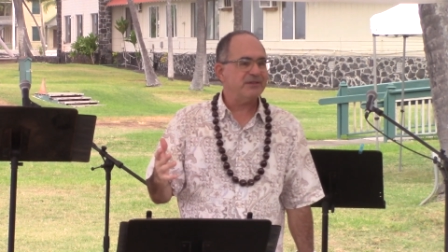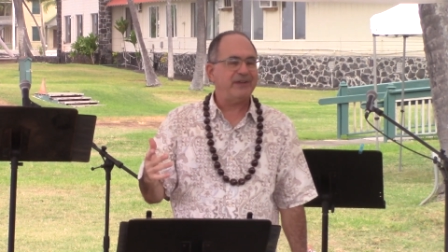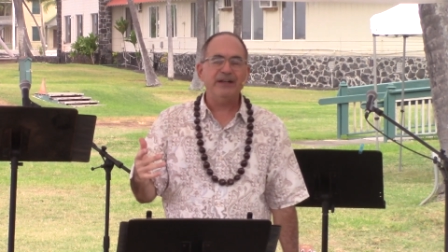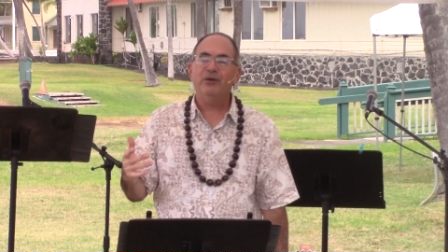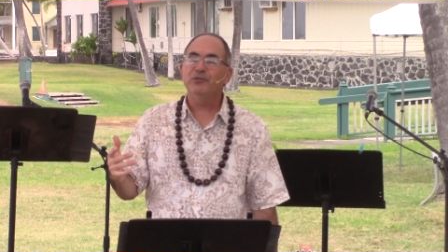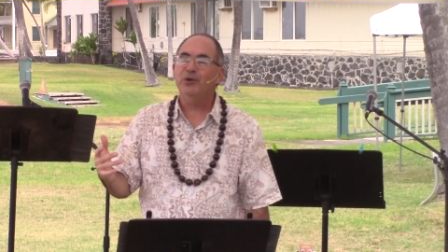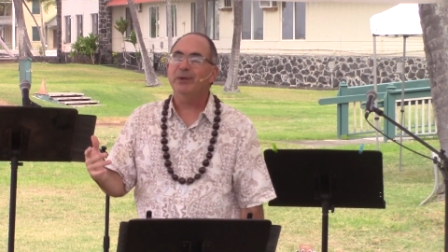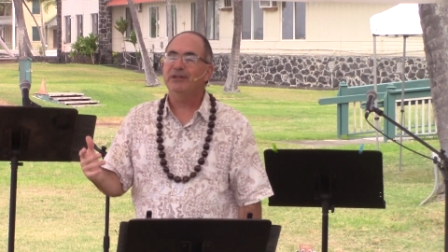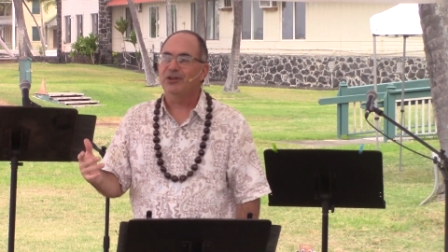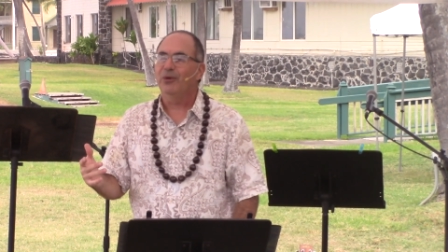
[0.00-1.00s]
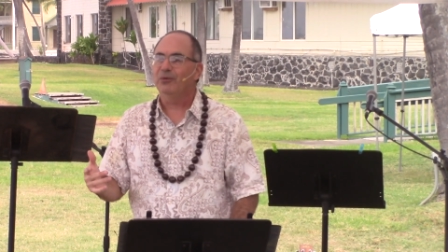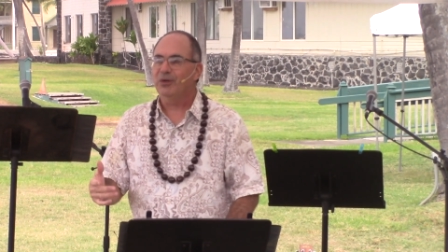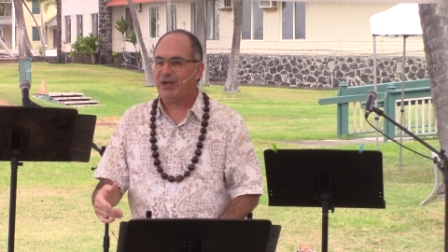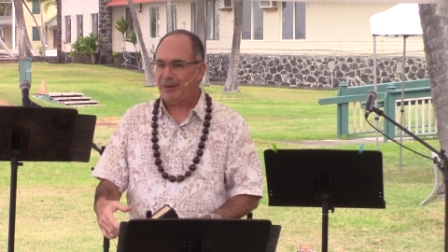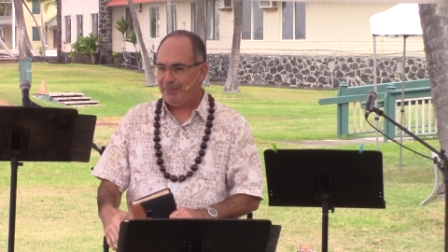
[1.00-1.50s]
If I don't do it, don't
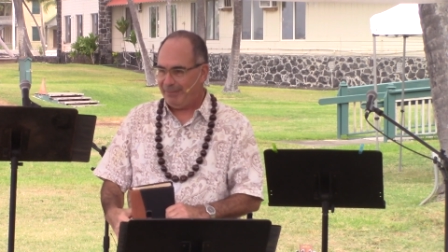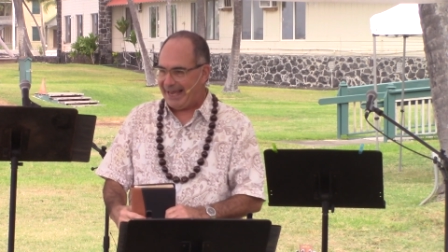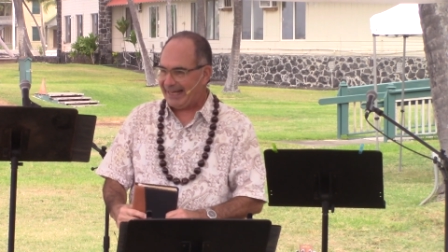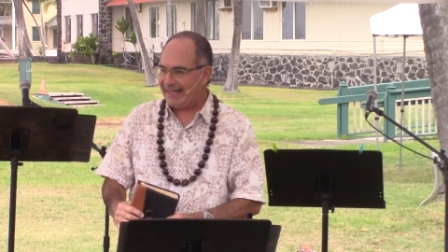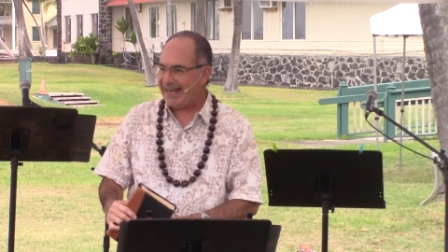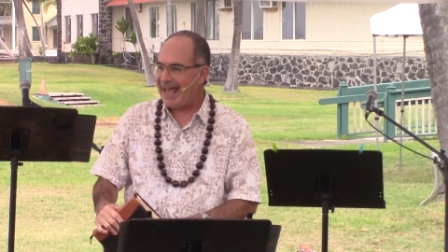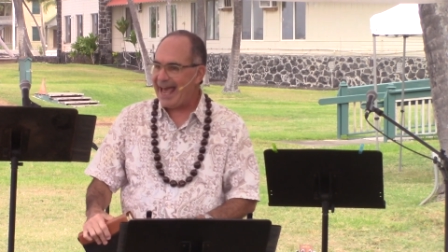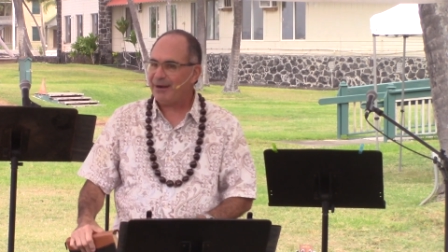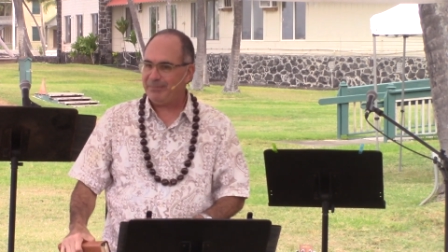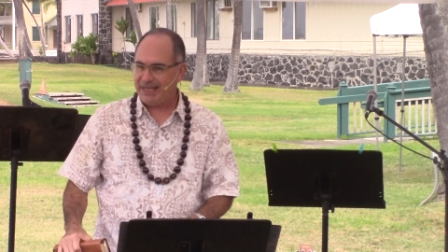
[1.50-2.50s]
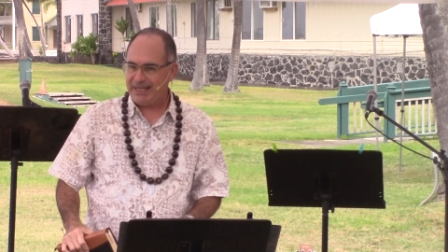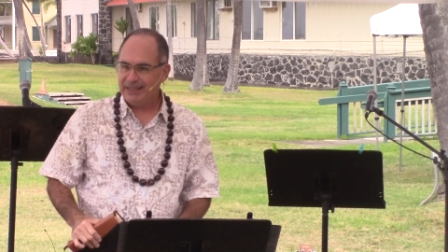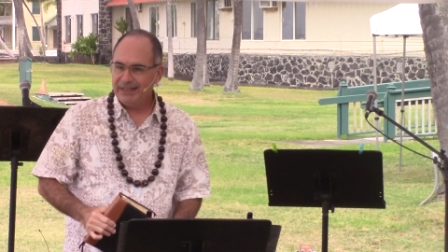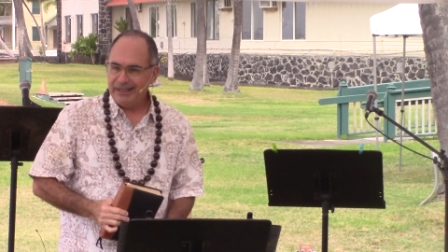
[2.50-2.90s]
look badly at me.